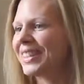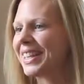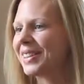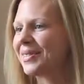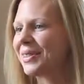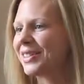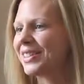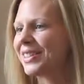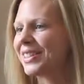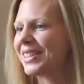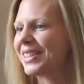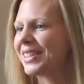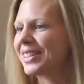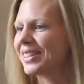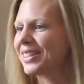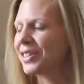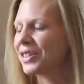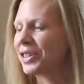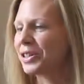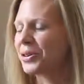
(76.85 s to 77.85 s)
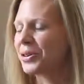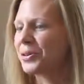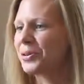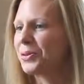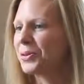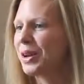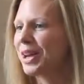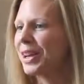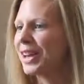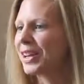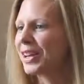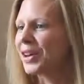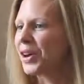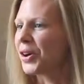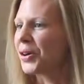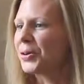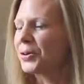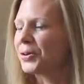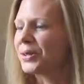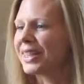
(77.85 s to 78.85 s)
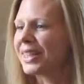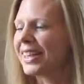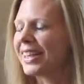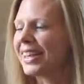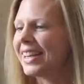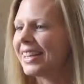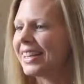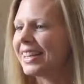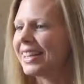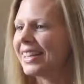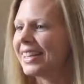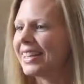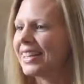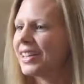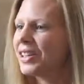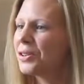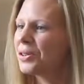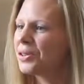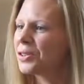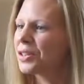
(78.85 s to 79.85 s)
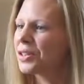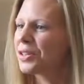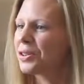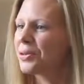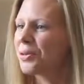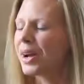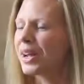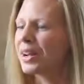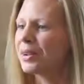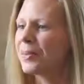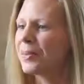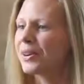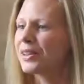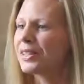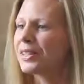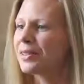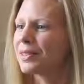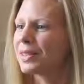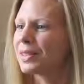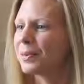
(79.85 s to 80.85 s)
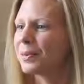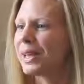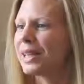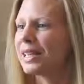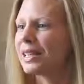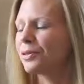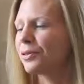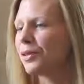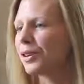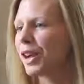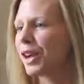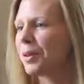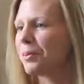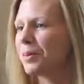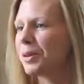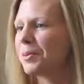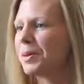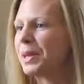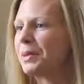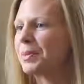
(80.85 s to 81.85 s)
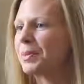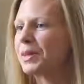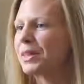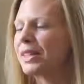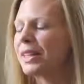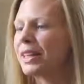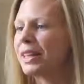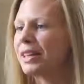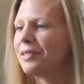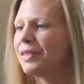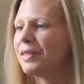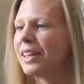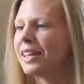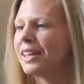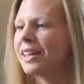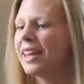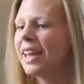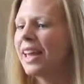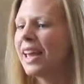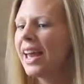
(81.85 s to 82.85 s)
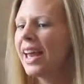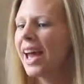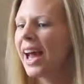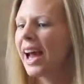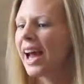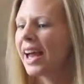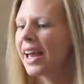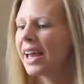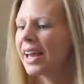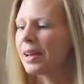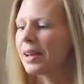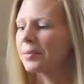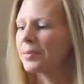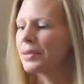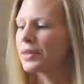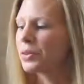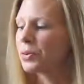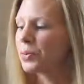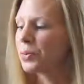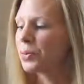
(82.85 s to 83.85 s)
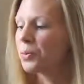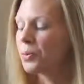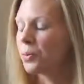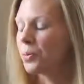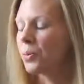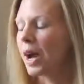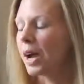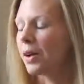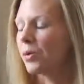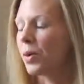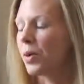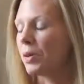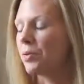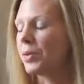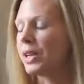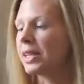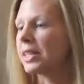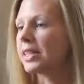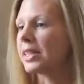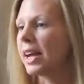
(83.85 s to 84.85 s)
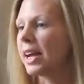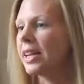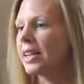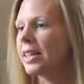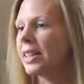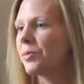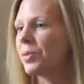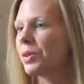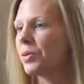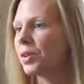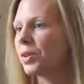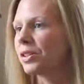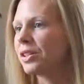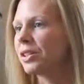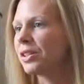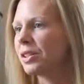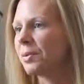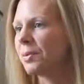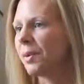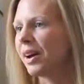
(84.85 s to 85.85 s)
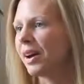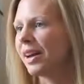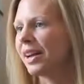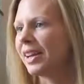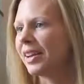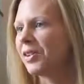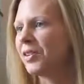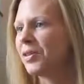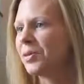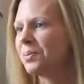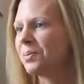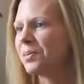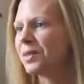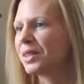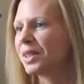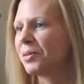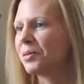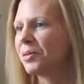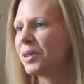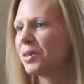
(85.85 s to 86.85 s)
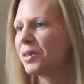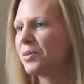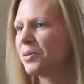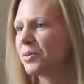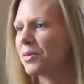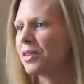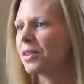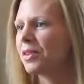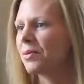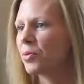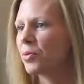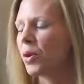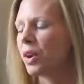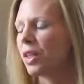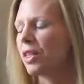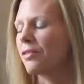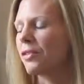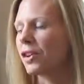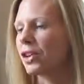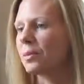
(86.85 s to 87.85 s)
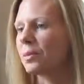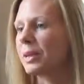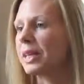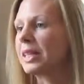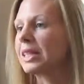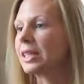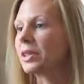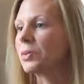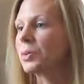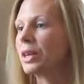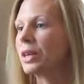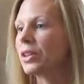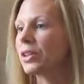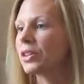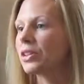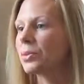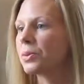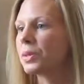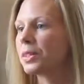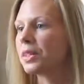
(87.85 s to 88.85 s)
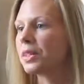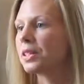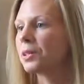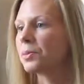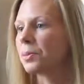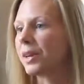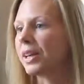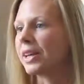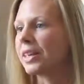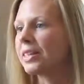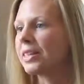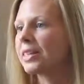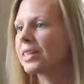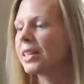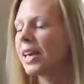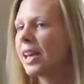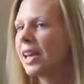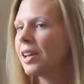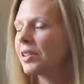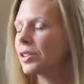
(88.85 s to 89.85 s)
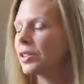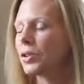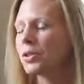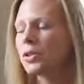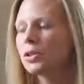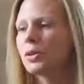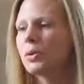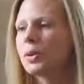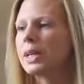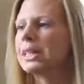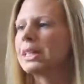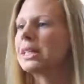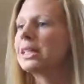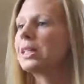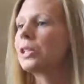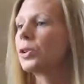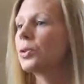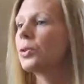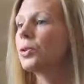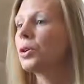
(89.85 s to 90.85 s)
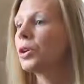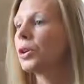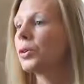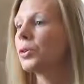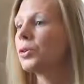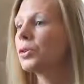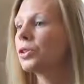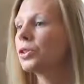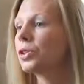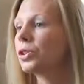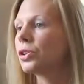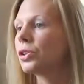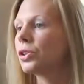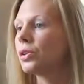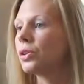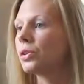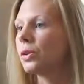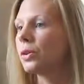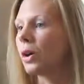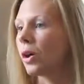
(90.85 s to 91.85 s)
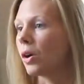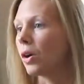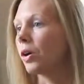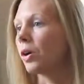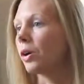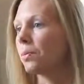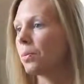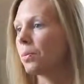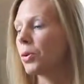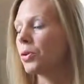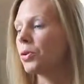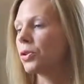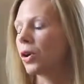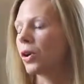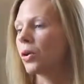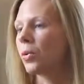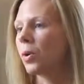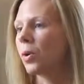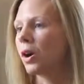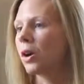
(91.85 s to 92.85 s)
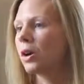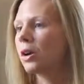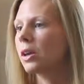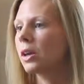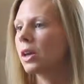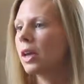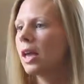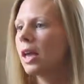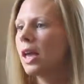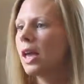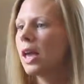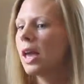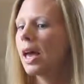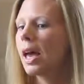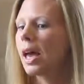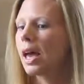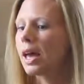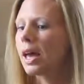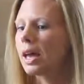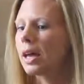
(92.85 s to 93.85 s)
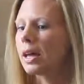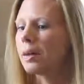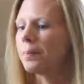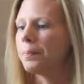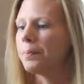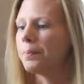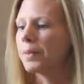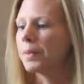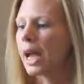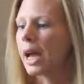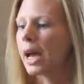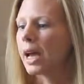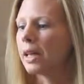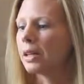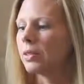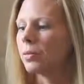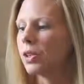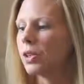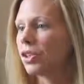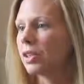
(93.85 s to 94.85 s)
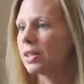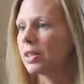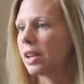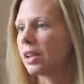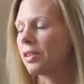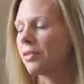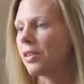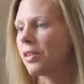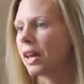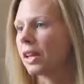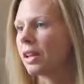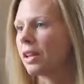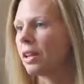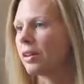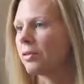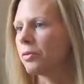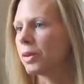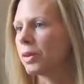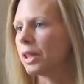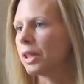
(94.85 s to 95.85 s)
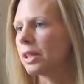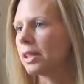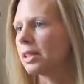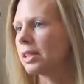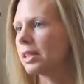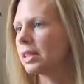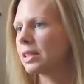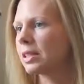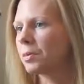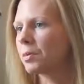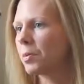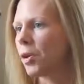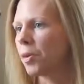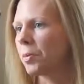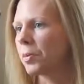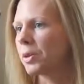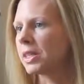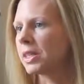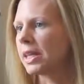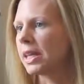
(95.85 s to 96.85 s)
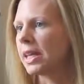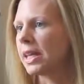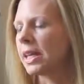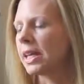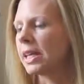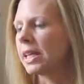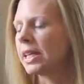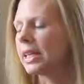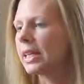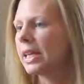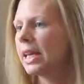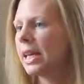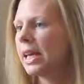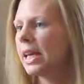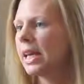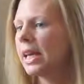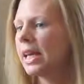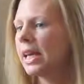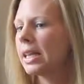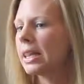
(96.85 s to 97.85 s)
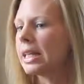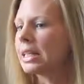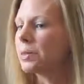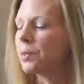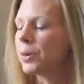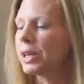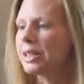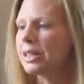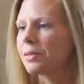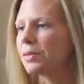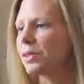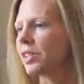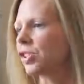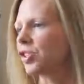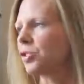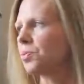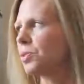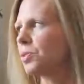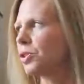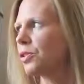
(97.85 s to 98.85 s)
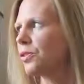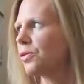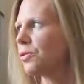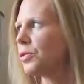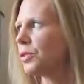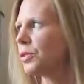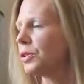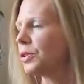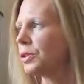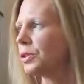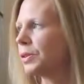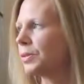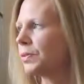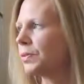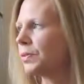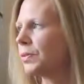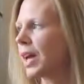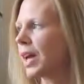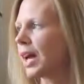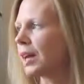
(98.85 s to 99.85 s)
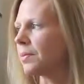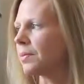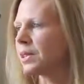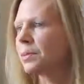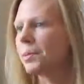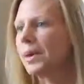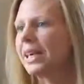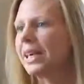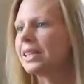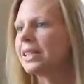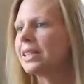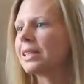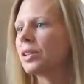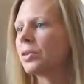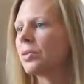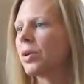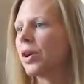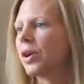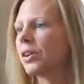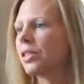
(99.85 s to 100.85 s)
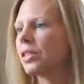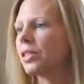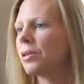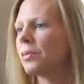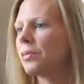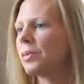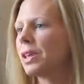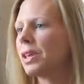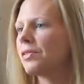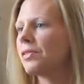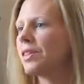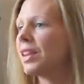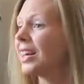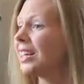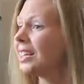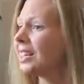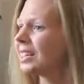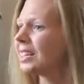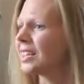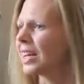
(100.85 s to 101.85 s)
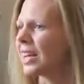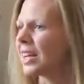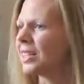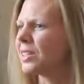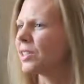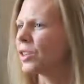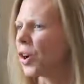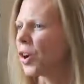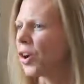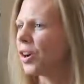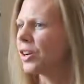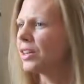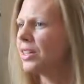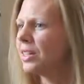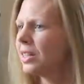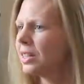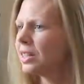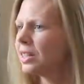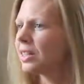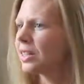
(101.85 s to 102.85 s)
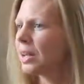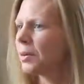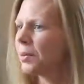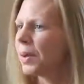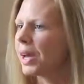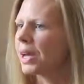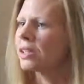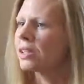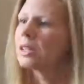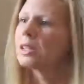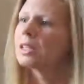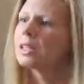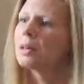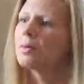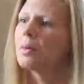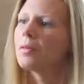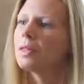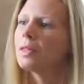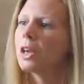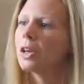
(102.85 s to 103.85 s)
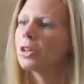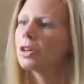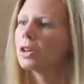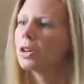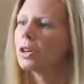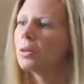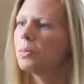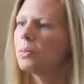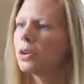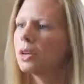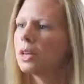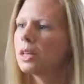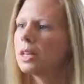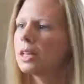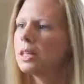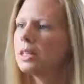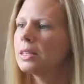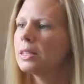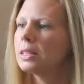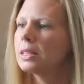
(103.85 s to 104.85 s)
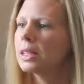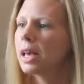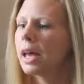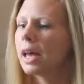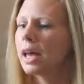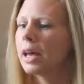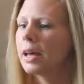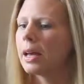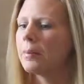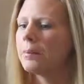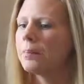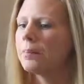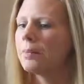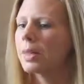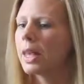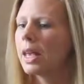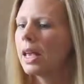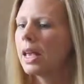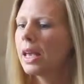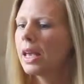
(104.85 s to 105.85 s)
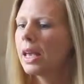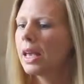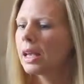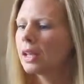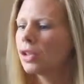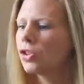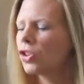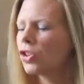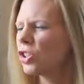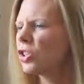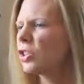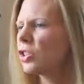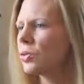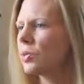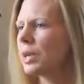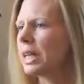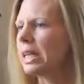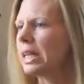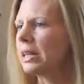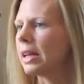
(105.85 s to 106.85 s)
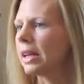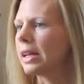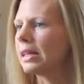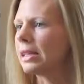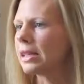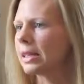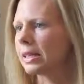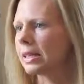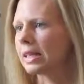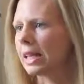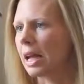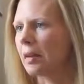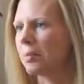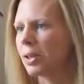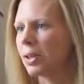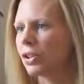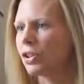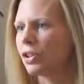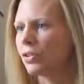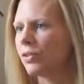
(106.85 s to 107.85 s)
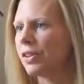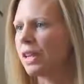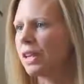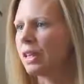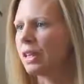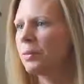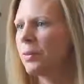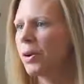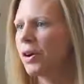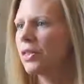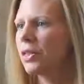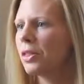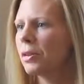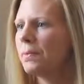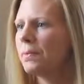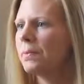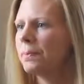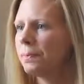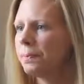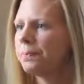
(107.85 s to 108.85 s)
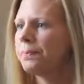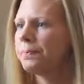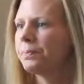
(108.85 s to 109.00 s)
They were just so cozy and, you know, just the right amount of space for a couple of people to live in. So when we decided that we wanted to buy a home somewhere, one of the first places we looked was the Springs. It's so close to both our work, and we just kind of fell in love with this property. And the Springs have such beautiful spaces around them. They have nice sized gardens compared to some of the other communities, and there's just a really nice established feel about them.